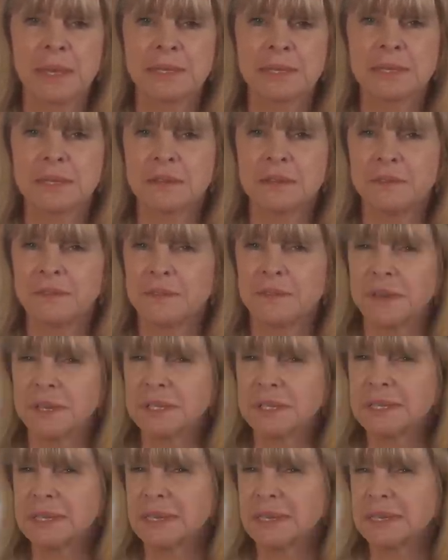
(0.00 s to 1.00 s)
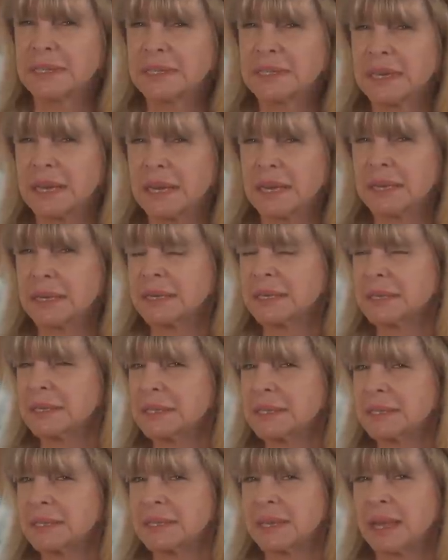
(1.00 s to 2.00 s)
So the first thing is to
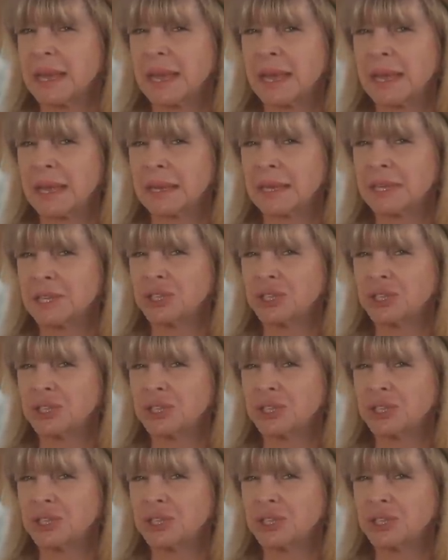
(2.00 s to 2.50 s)
understand,